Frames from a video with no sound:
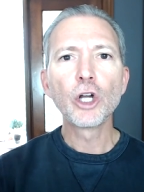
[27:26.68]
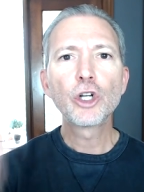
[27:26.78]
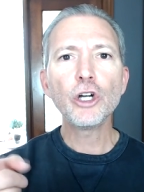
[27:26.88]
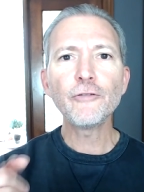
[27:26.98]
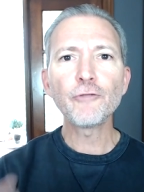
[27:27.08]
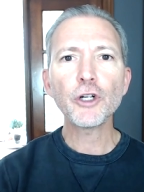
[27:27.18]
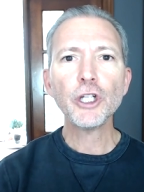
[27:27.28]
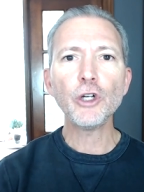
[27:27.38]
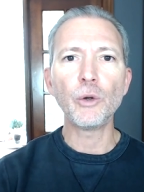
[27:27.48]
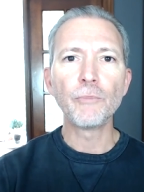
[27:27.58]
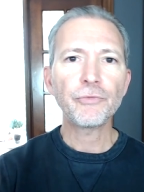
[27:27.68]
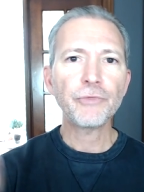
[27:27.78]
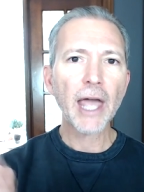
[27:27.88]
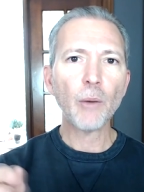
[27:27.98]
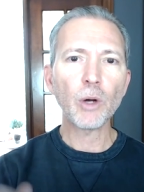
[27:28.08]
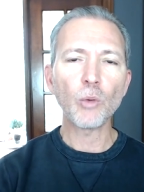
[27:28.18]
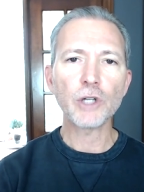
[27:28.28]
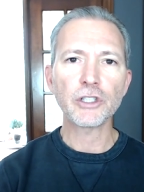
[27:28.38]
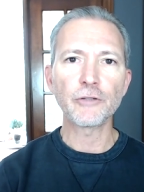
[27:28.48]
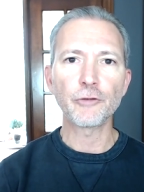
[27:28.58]
Good for you. That one
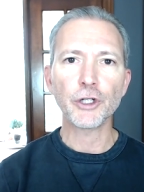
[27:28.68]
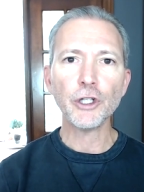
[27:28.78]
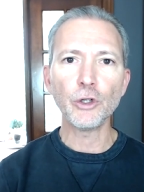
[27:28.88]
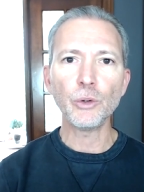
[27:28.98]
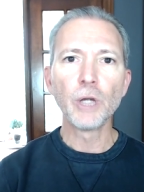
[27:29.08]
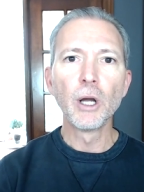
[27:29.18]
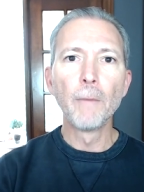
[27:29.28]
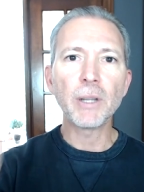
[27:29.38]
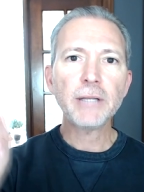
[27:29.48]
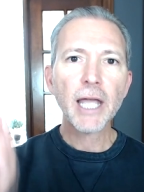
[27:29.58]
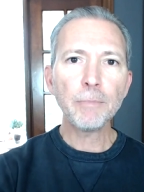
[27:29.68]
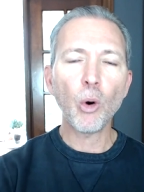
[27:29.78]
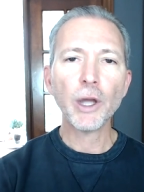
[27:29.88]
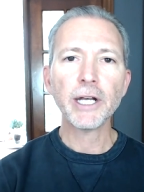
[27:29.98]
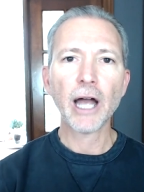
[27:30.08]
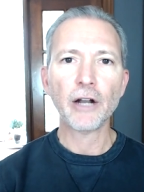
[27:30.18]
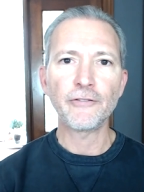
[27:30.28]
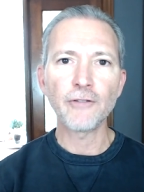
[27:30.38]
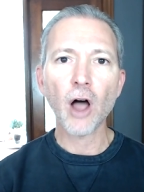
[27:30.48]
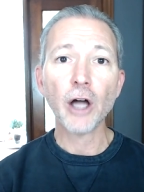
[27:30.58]
wasn't for you, but they pointed out a
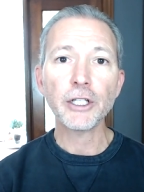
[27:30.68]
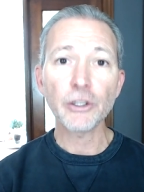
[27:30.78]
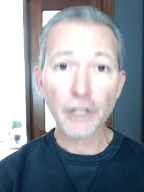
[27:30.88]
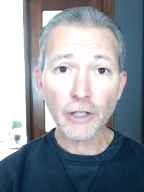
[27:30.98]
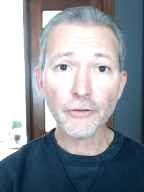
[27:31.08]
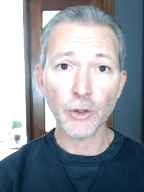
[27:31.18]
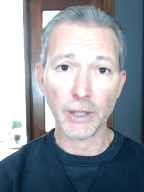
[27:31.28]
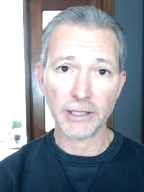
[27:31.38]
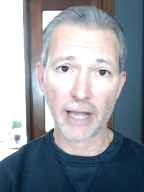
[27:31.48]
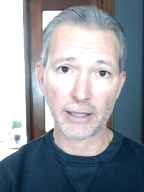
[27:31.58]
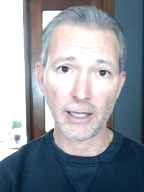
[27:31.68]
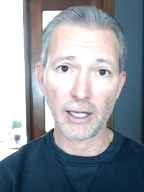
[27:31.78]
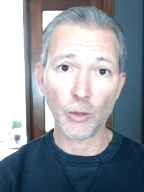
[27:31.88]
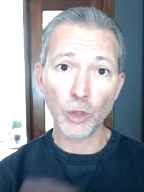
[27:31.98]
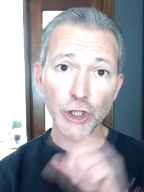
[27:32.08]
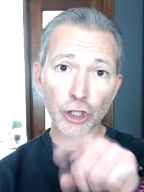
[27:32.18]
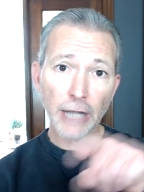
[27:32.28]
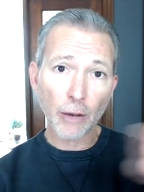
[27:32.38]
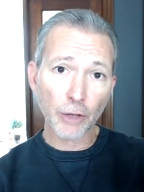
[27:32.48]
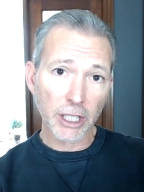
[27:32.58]
flaw in your interviewing technique, which you're
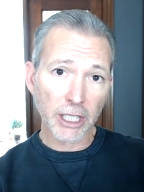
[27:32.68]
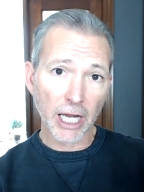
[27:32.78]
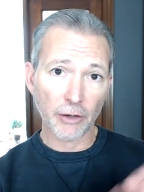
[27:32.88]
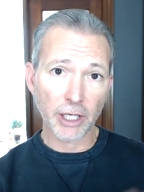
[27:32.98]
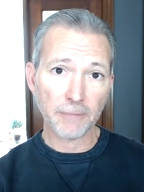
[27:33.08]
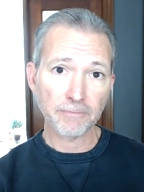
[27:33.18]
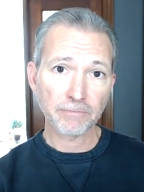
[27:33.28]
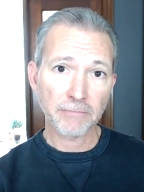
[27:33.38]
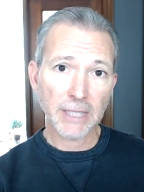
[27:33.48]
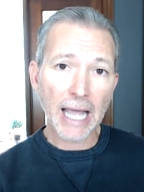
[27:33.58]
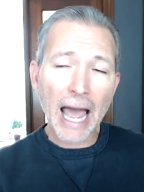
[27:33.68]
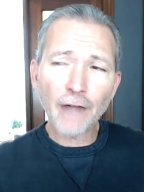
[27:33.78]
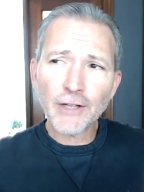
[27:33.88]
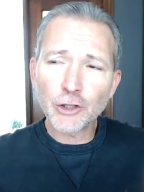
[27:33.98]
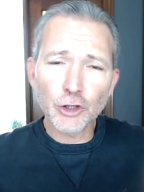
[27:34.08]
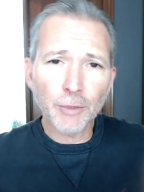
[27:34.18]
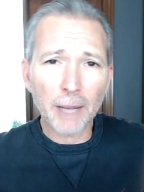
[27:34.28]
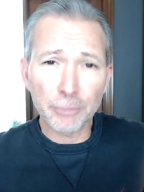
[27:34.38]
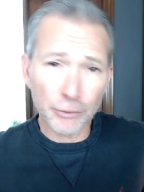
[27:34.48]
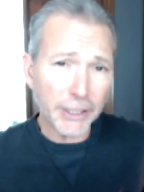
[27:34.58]
now going to carry. I don't know if I told you
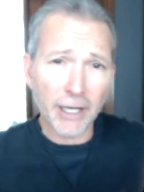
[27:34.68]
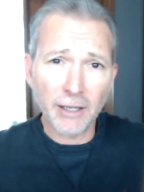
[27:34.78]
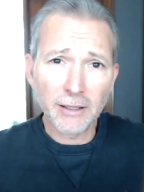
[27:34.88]
about Priya.